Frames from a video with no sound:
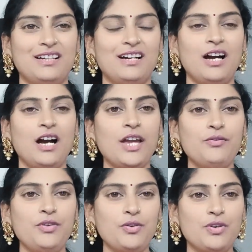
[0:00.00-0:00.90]
Hi
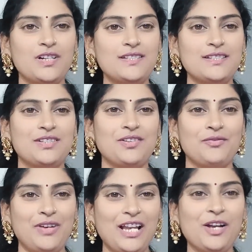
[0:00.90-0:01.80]
viewers,
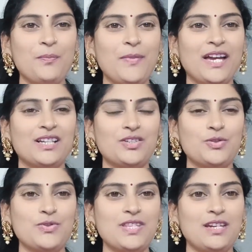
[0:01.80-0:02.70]
welcome back to
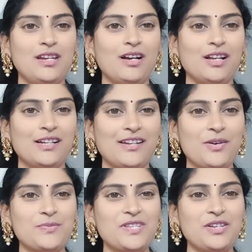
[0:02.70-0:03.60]
Siri
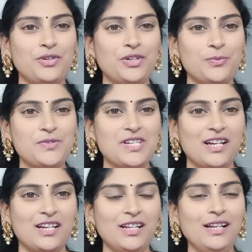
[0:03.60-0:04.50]
Algorithms YouTube
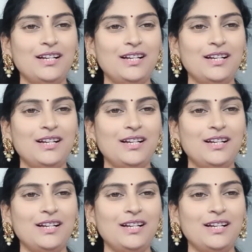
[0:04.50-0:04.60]
channel.